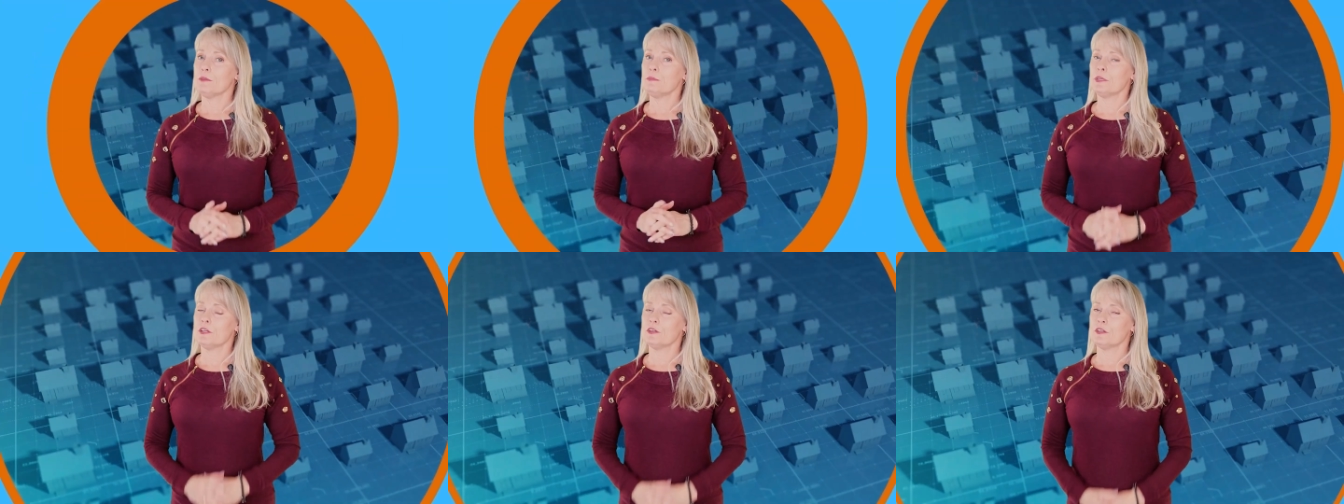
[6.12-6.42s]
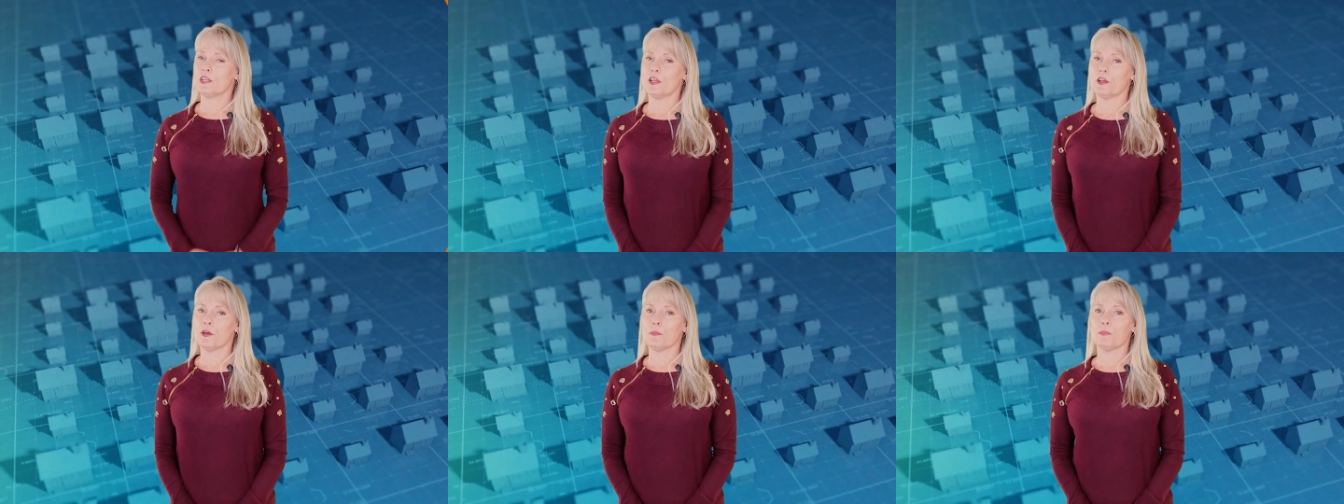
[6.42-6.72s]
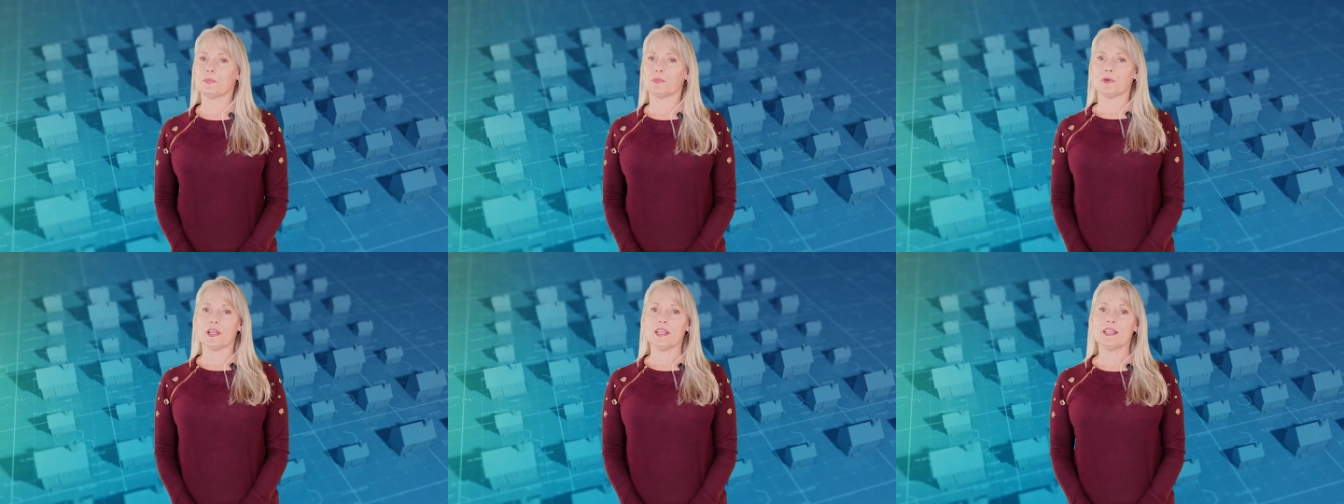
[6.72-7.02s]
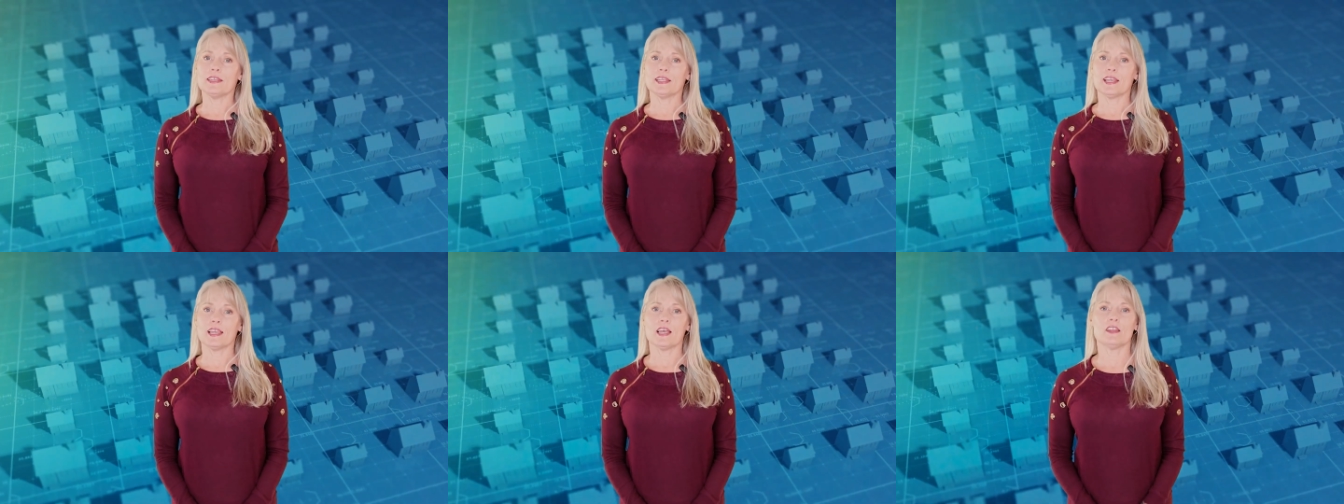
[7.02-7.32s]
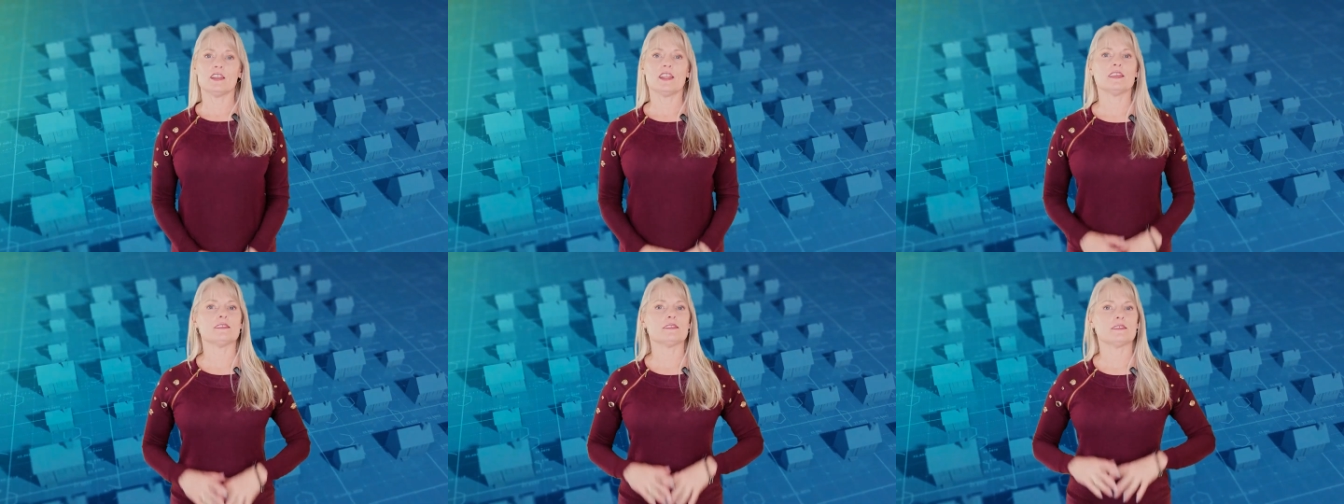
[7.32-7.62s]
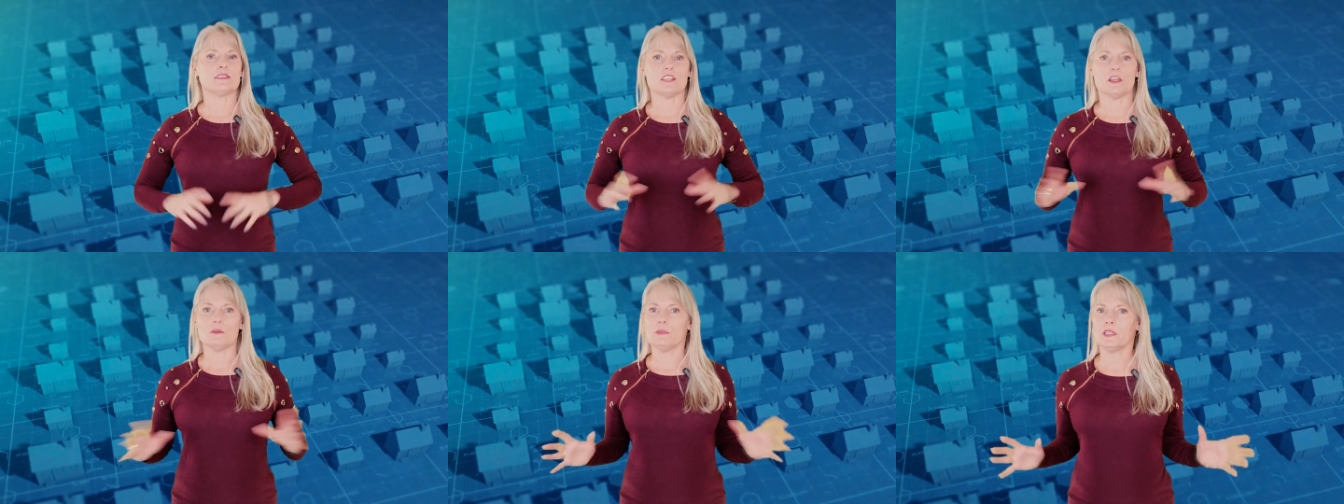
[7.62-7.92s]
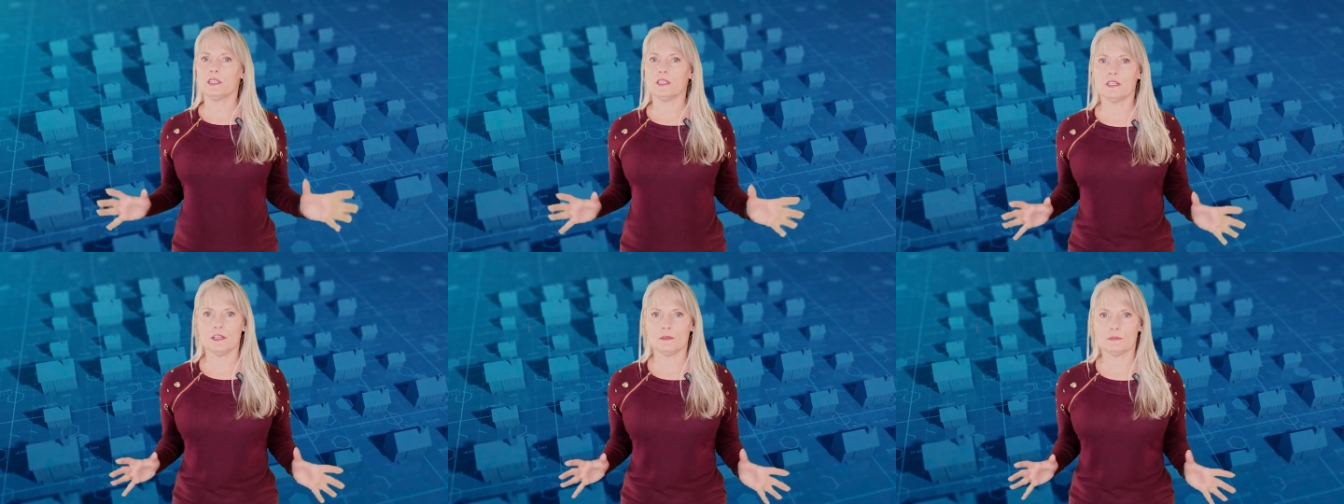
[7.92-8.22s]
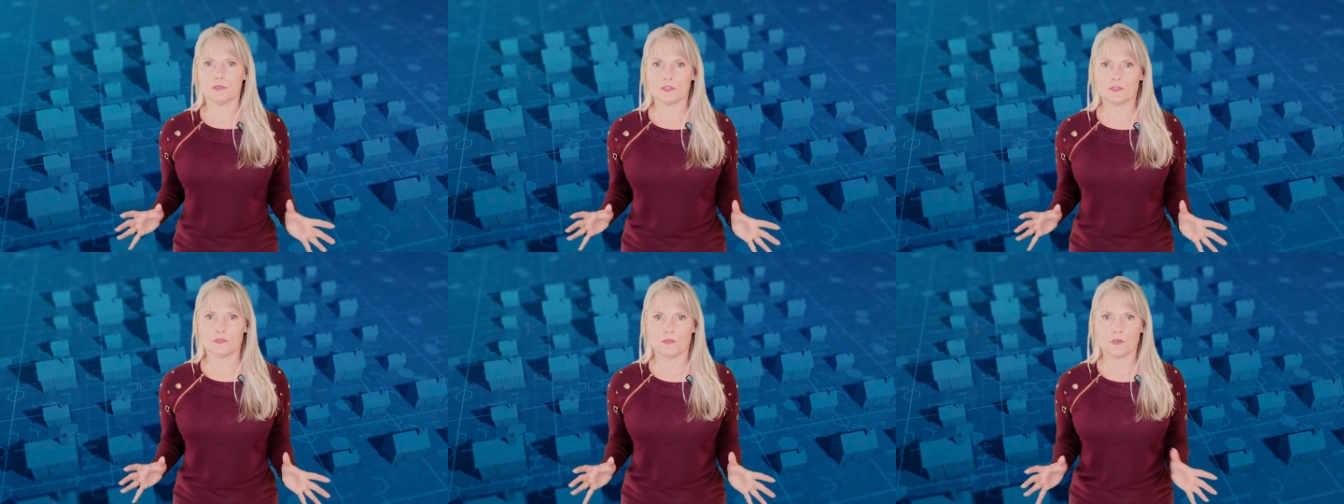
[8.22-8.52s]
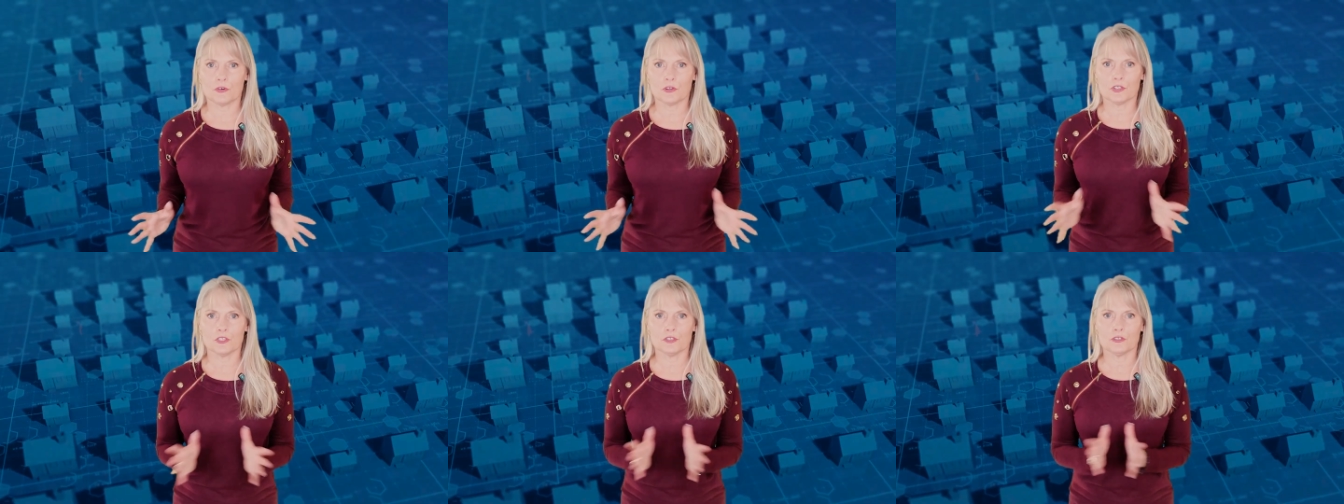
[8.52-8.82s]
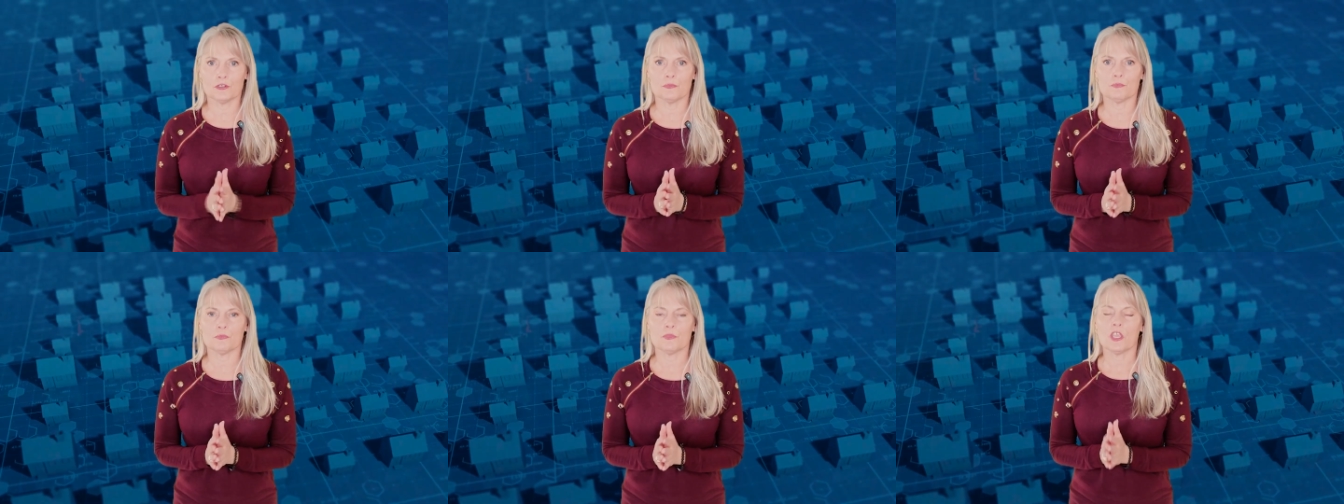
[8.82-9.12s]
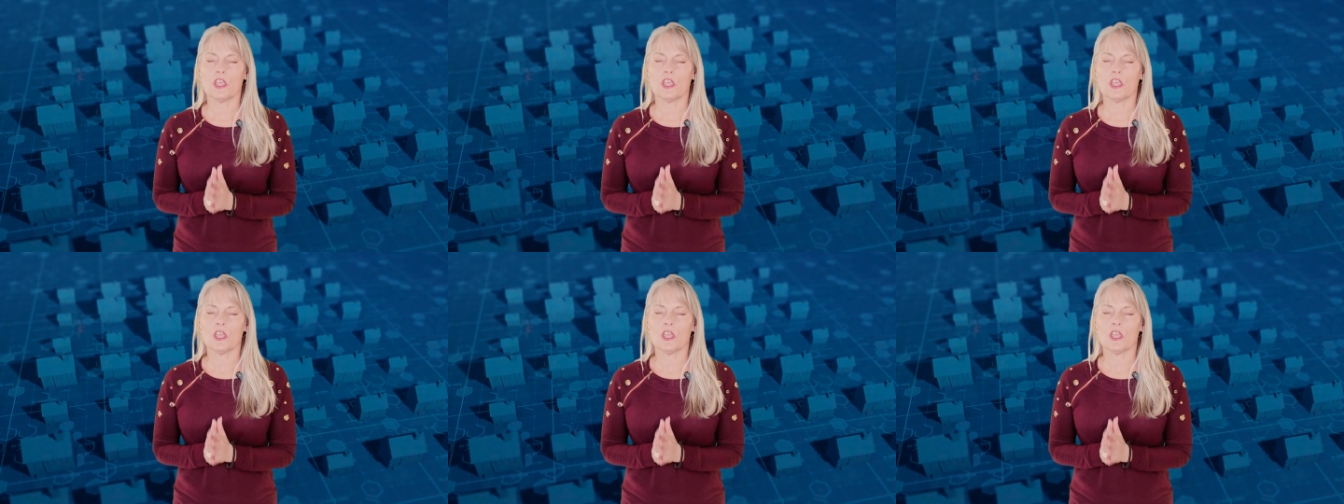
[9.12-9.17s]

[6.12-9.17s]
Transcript: And I'm here to help break down some of the numbers for you